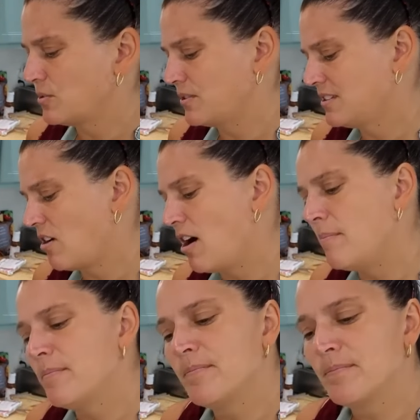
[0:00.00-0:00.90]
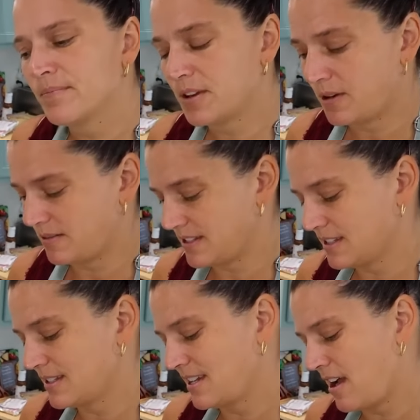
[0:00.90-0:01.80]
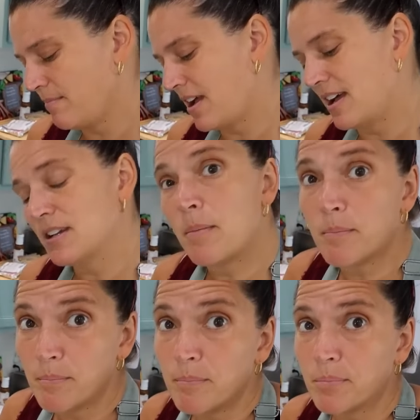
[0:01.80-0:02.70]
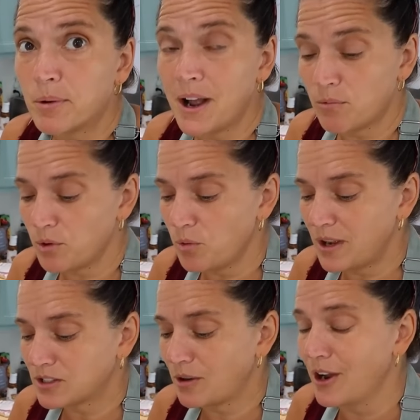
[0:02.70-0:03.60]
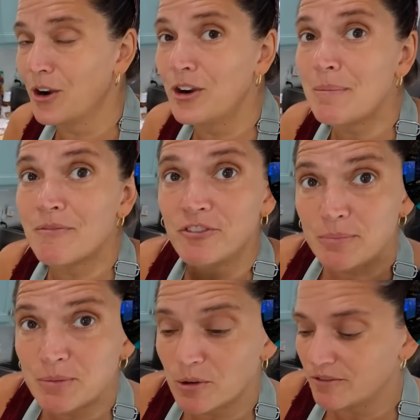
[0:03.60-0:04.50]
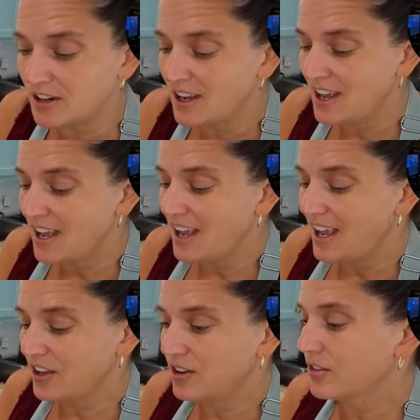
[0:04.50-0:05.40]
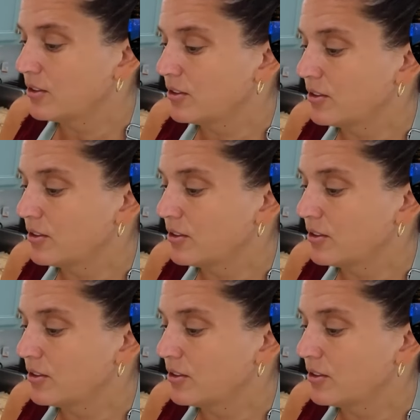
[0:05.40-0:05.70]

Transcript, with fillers: So the top, where is this? The top got brown real quick. So I flipped them over and cooked.